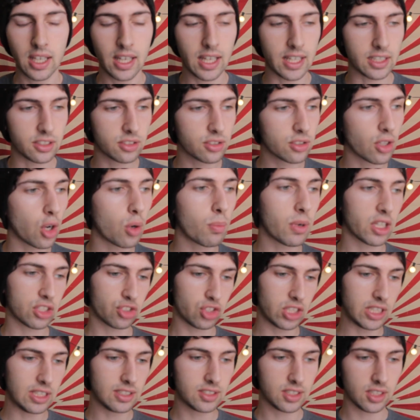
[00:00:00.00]
It's so
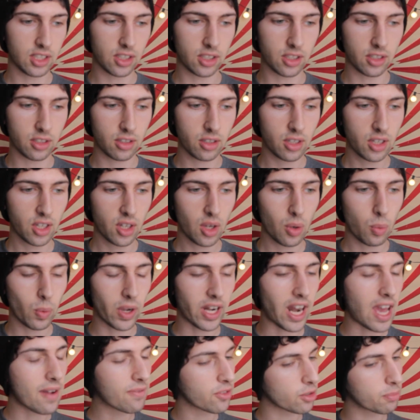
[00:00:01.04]
much easier
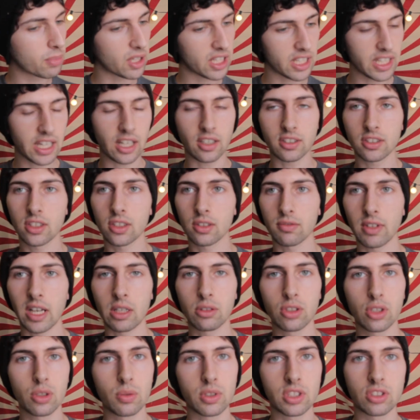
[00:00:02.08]
when everybody else
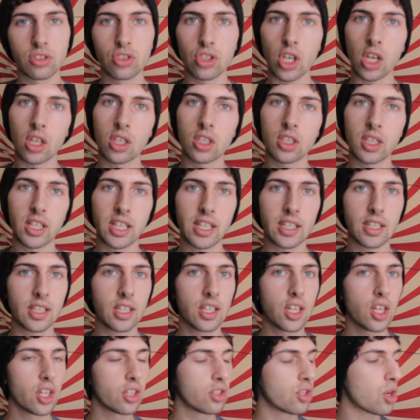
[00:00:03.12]
around you is juggling.
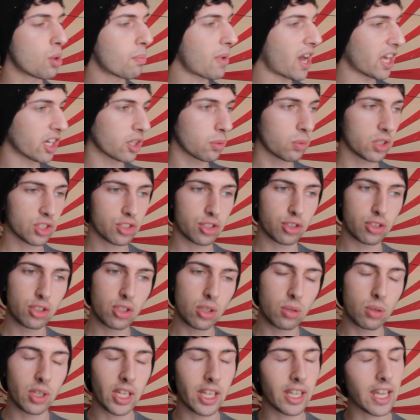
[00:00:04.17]
No matter what you're
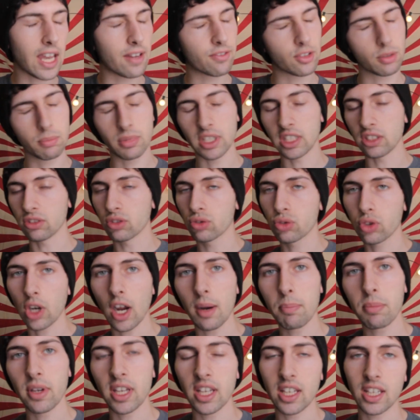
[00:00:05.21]
doing, everybody's
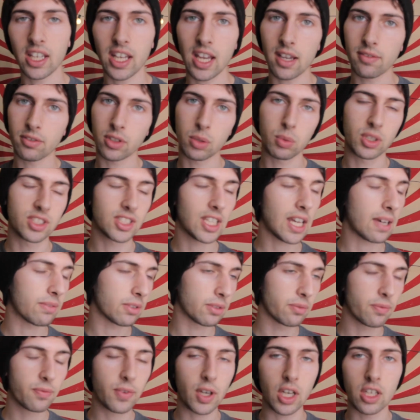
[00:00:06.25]
dropping, everyone's
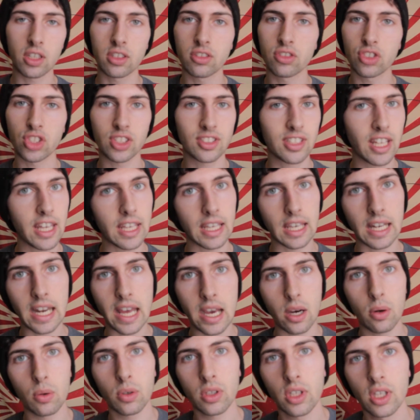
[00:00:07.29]
having fun, just hanging
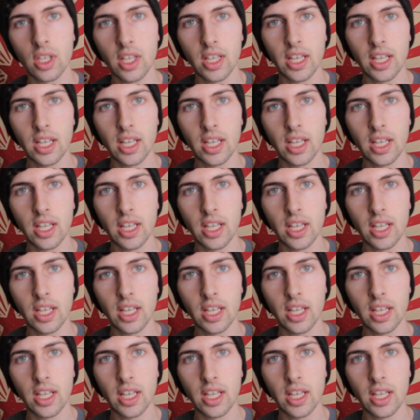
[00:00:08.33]
out.